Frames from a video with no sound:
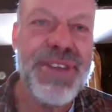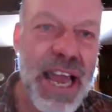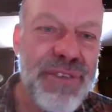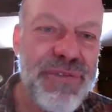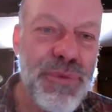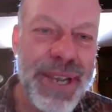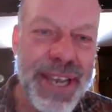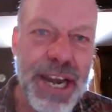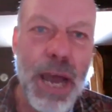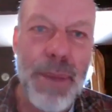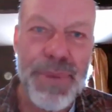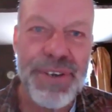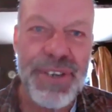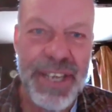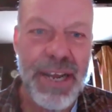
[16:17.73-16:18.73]
Therefore, we get
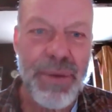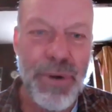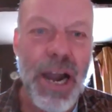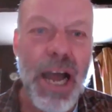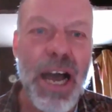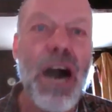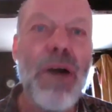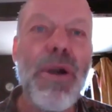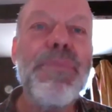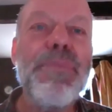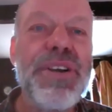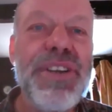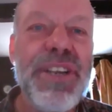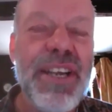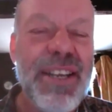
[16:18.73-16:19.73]
up and our up
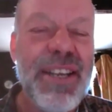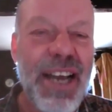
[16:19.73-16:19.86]
and